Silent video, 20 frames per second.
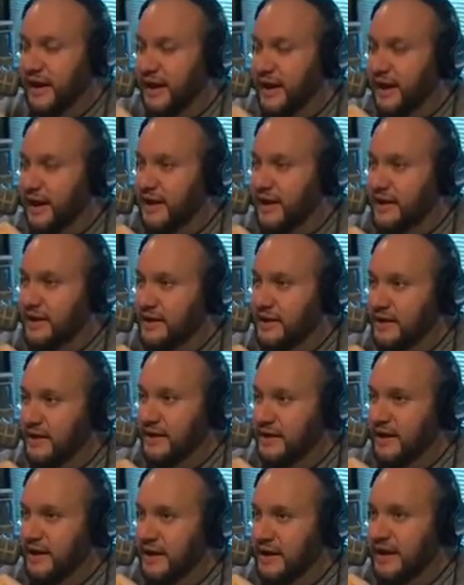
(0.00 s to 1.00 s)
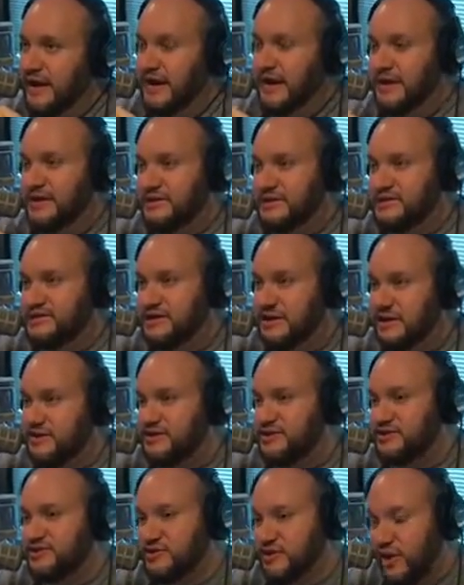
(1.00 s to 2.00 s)
And he
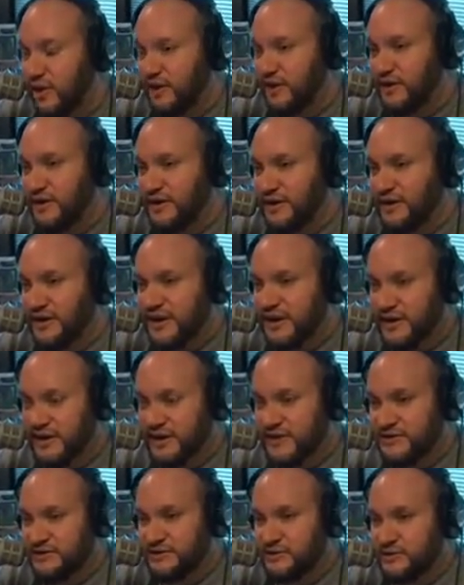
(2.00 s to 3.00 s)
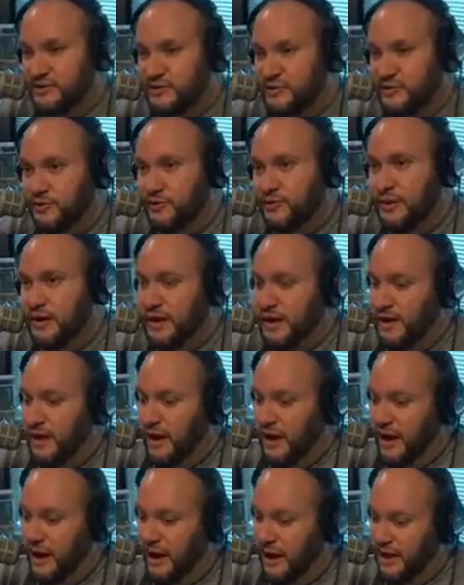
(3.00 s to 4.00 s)
just started getting into
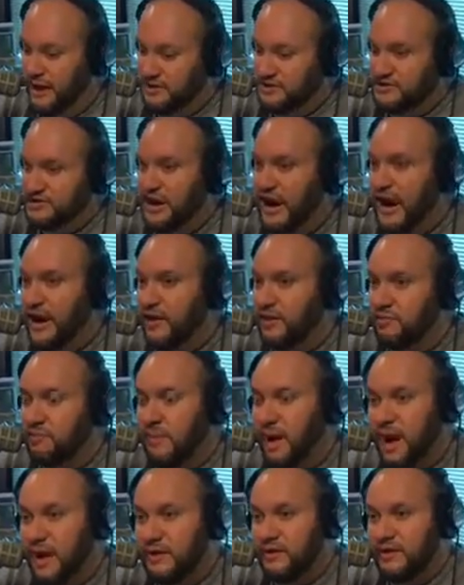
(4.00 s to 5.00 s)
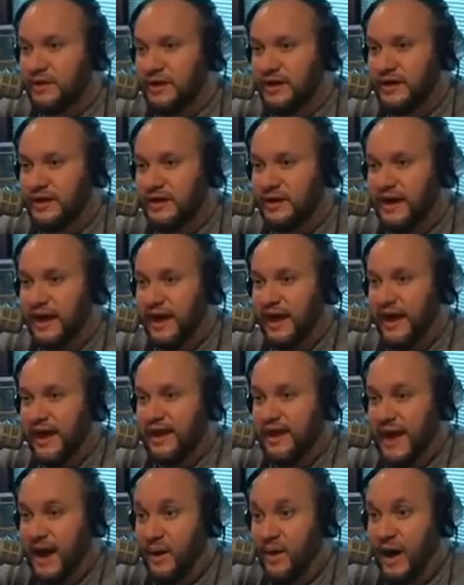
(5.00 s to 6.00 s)
child modeling
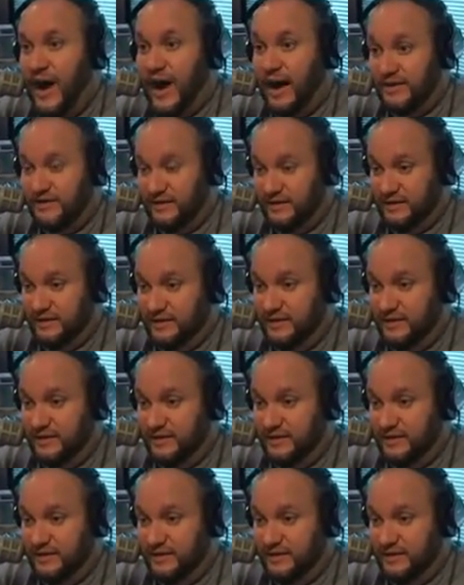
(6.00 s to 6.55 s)
and now acting.